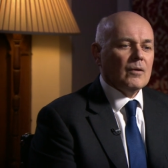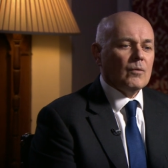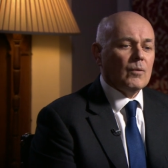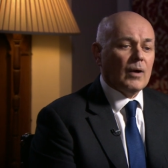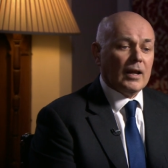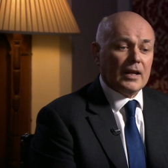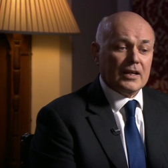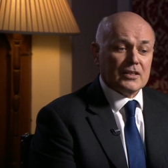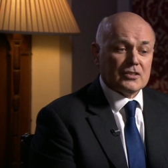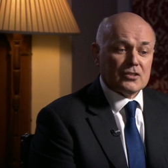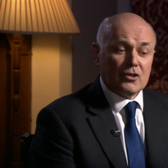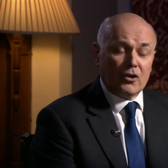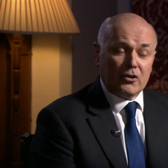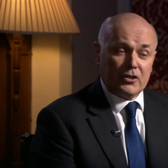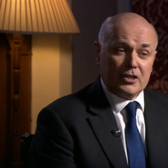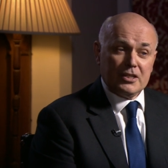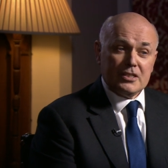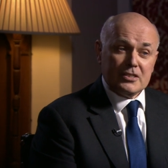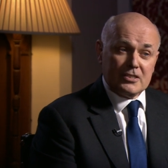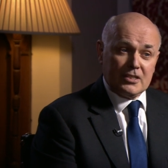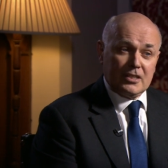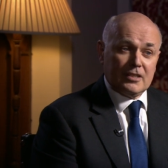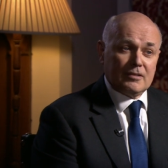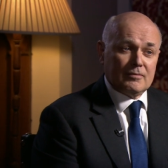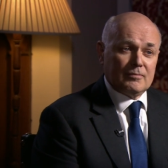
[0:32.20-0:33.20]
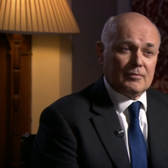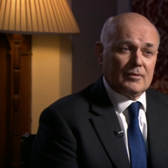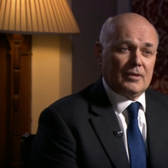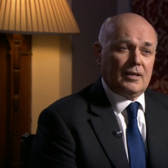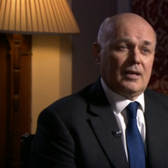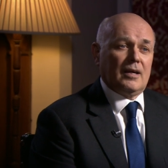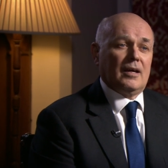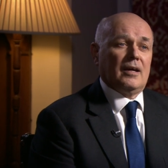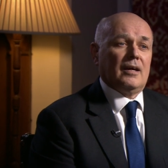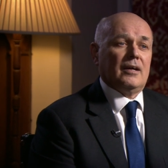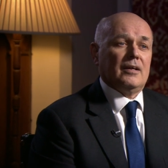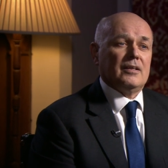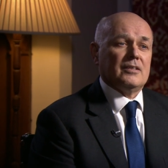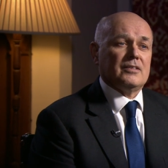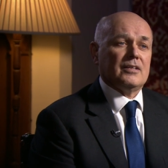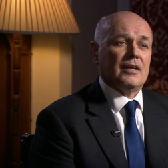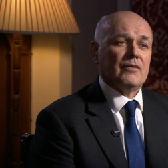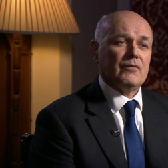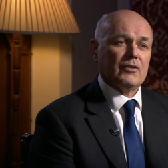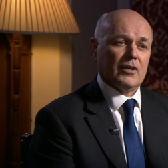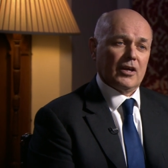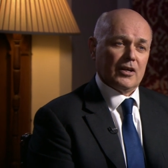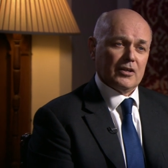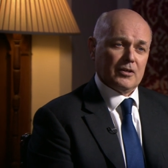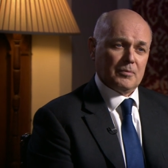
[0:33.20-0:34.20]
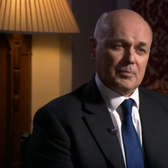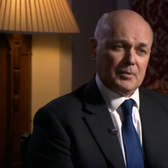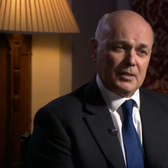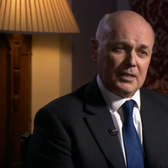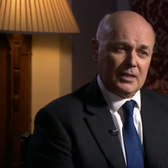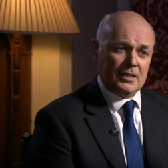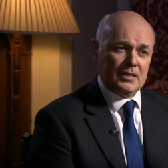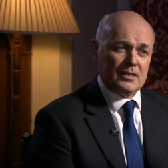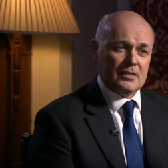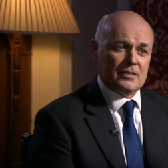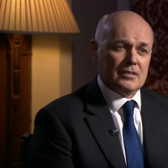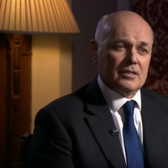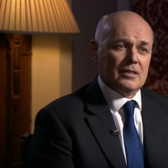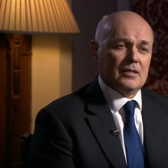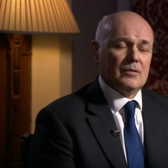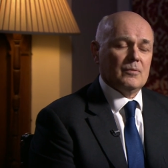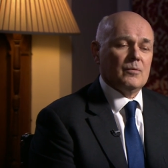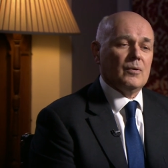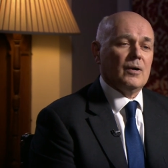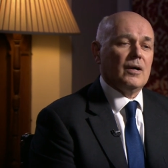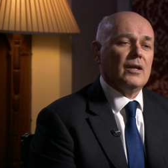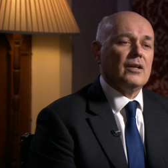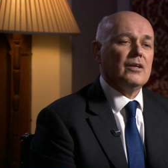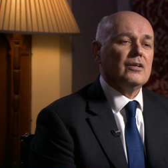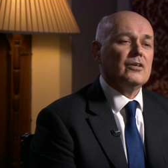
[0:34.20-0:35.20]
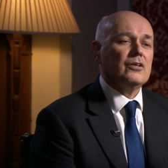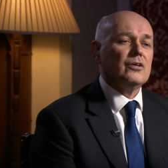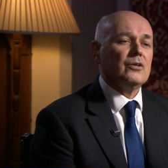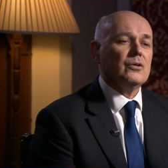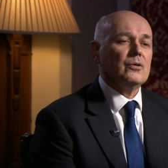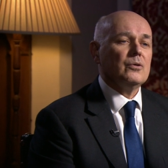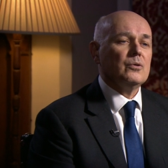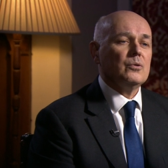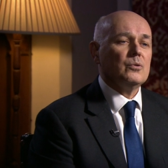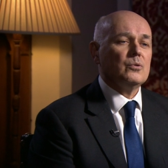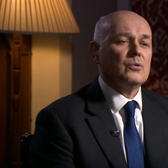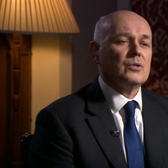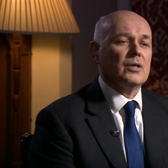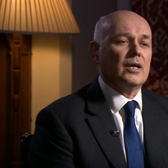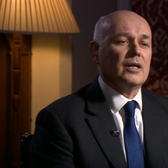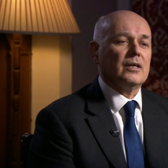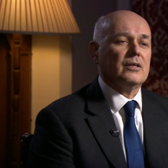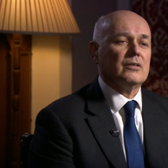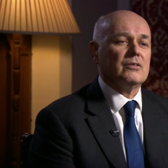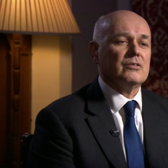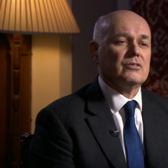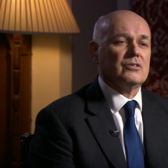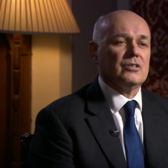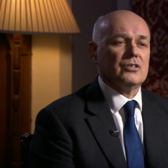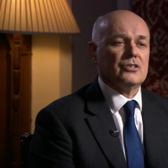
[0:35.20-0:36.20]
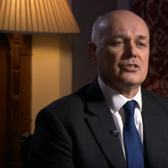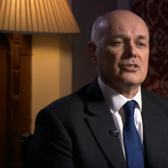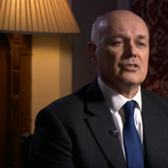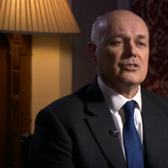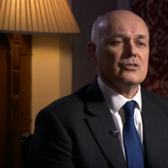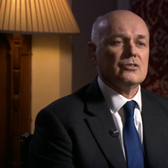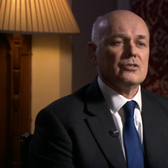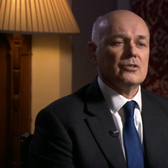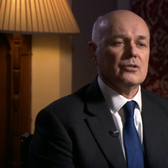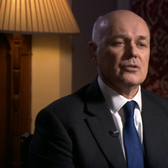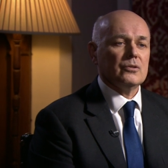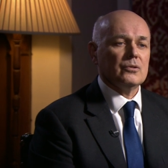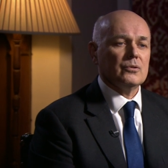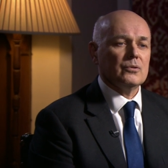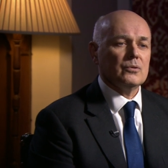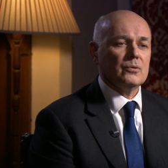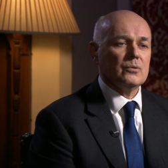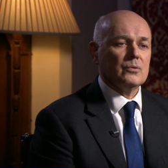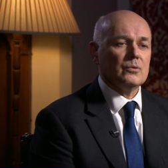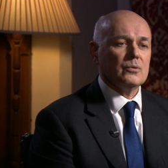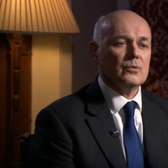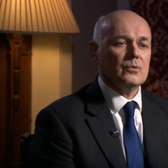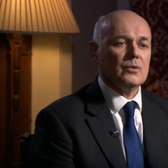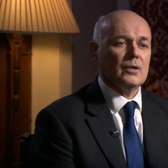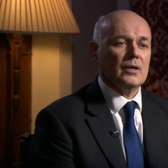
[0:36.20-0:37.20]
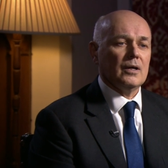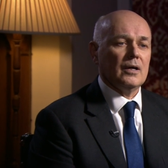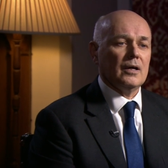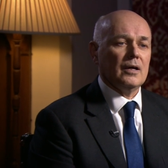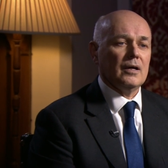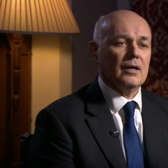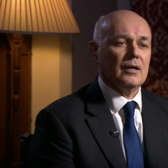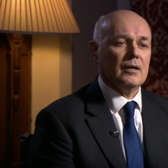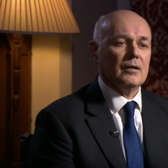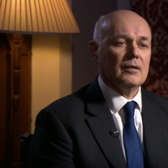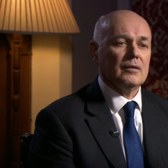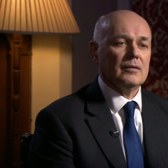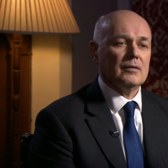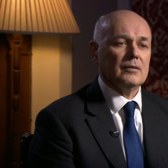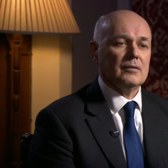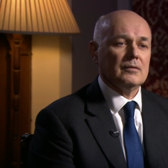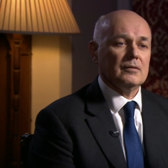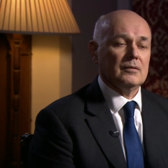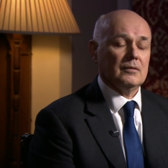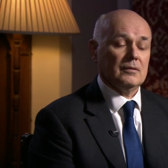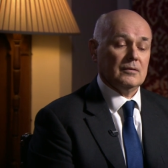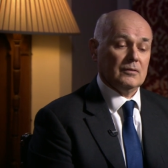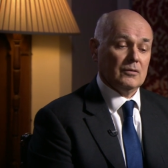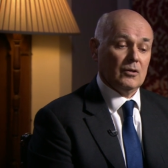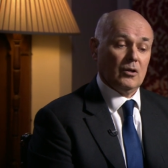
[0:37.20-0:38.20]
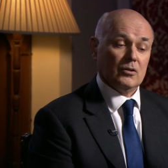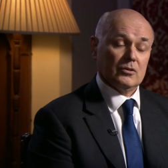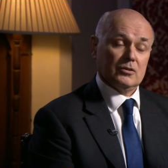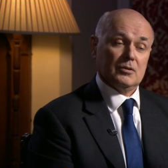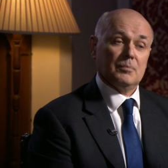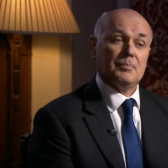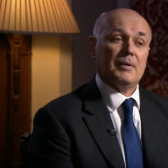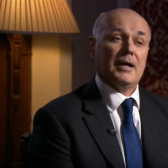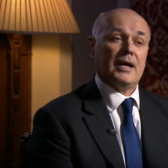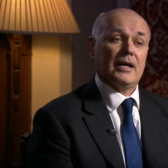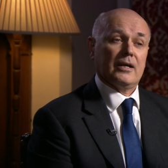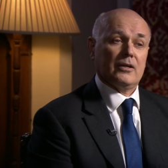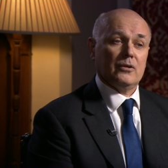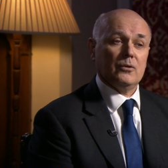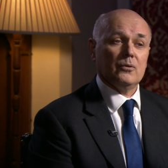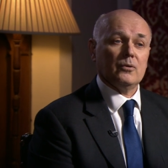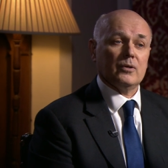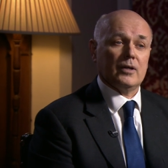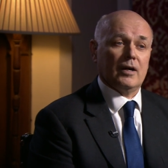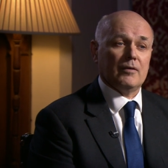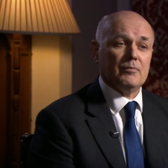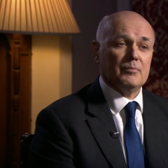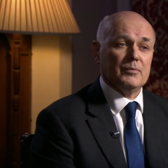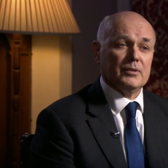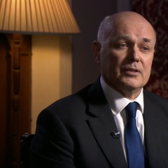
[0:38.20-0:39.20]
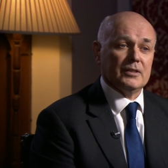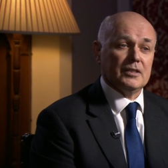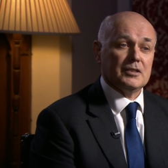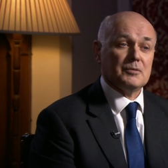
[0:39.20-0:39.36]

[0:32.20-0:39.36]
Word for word: Well, it's not easy. Uh, it's never going to be easy when you take a decision to uh, not to back your government.